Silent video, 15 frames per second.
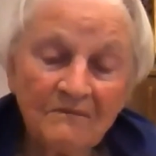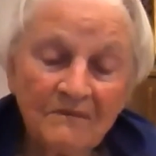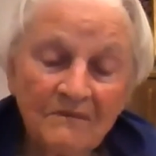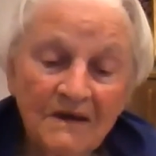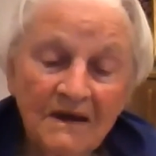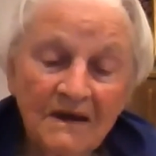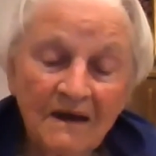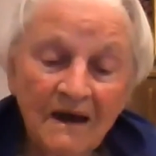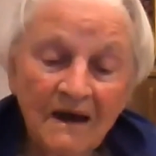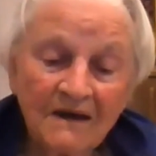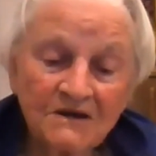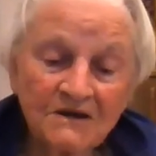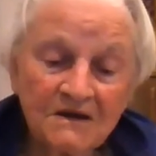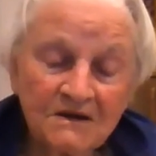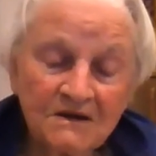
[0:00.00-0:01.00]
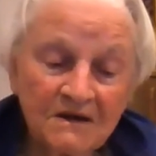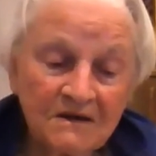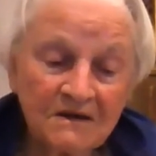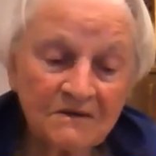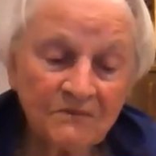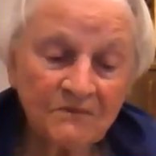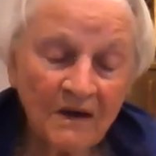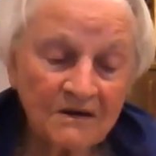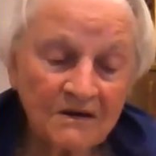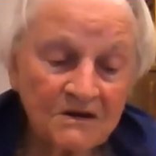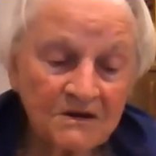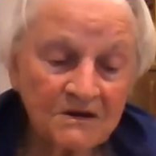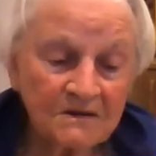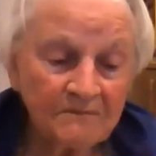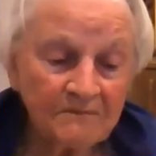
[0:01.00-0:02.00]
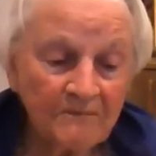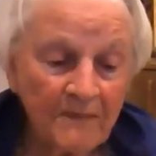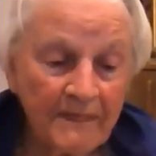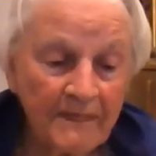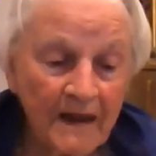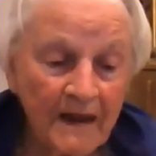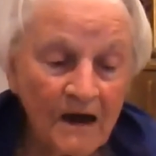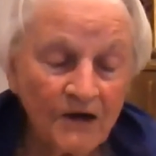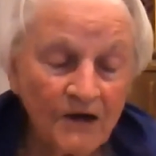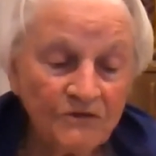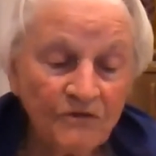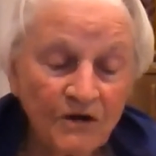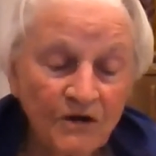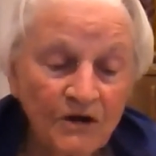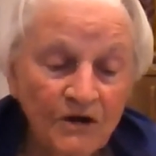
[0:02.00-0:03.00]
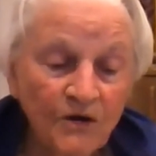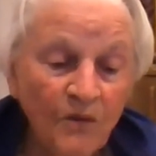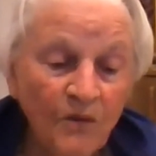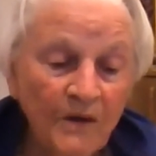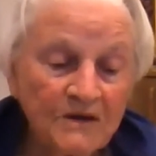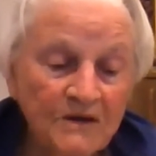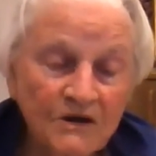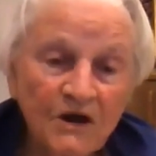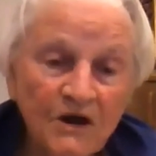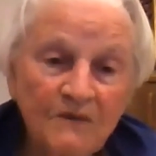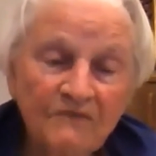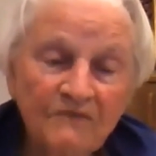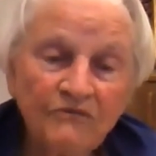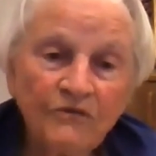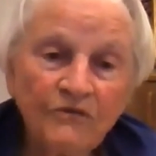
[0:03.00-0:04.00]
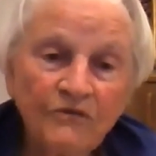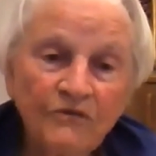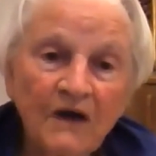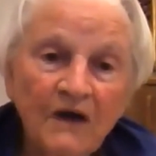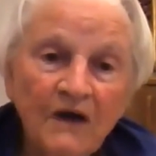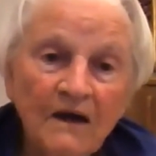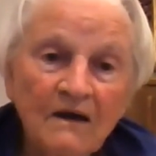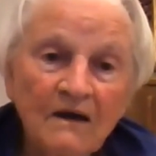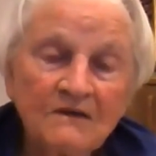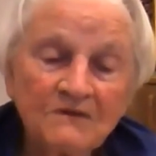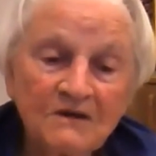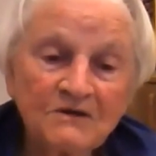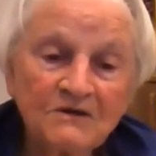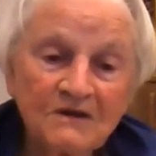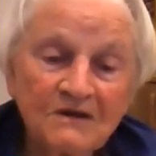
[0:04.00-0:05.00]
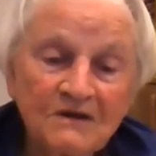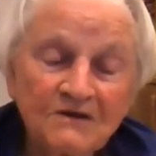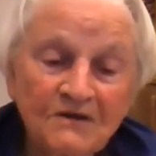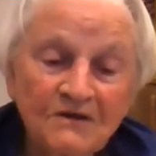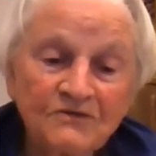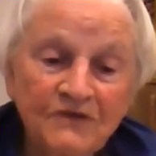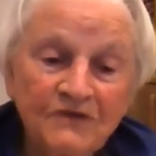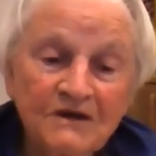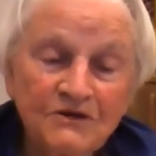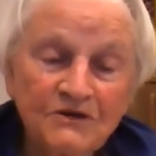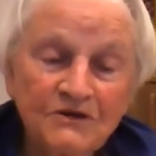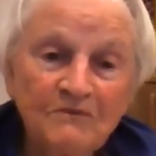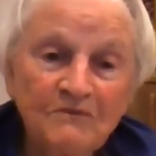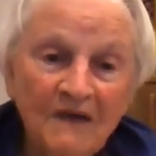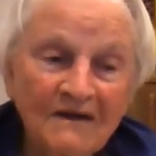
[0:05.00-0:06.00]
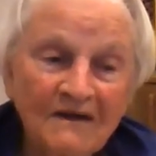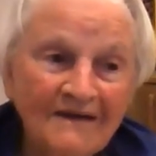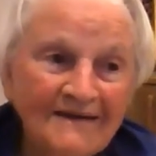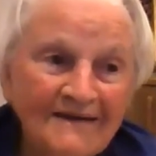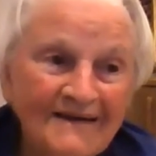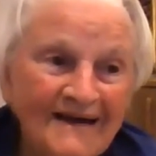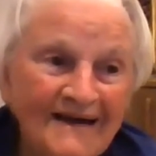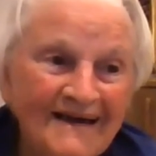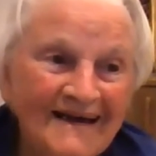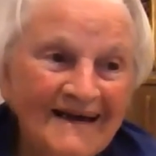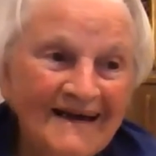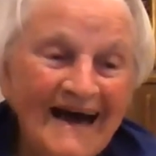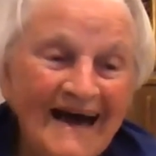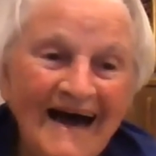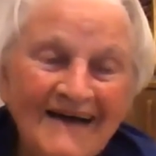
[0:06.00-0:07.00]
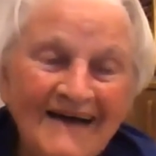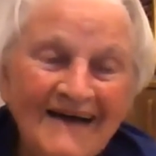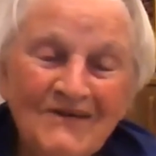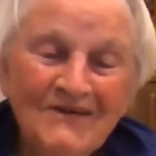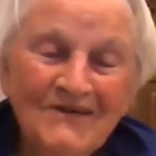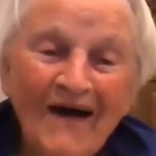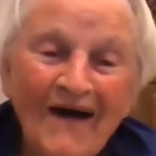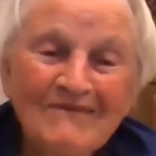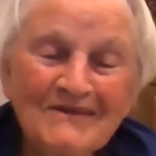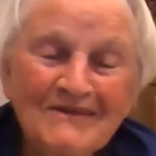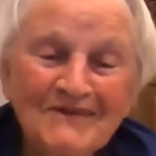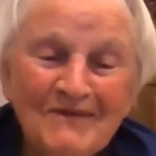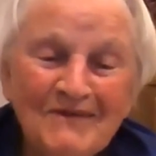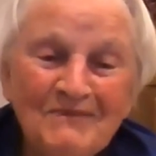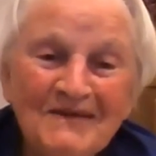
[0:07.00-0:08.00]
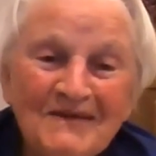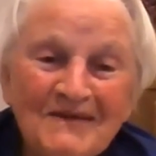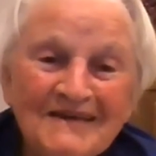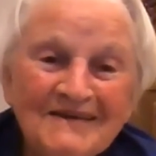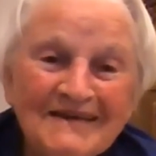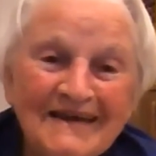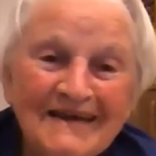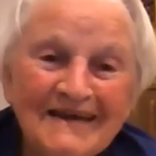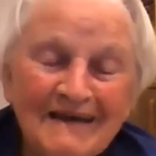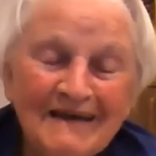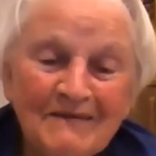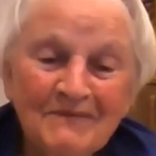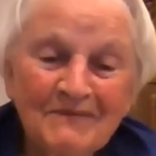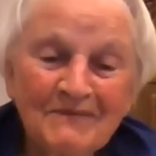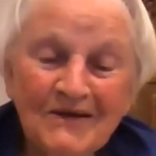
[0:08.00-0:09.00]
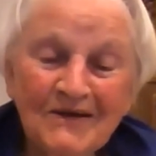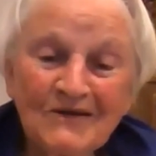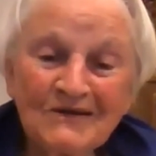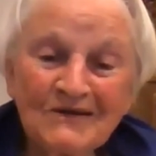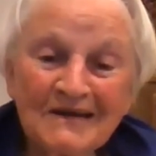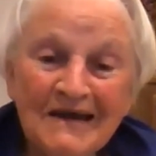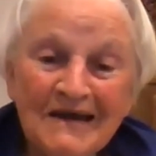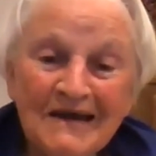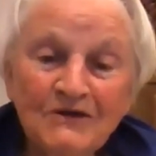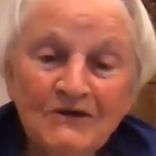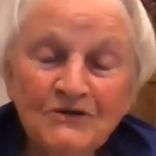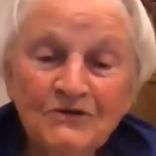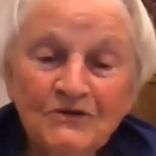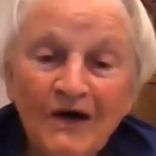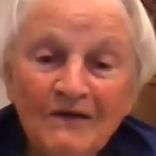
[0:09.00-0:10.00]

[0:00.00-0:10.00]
he actually said once, you've got a long way to go before your life as versus your mother. I was so pleased to hear that, because to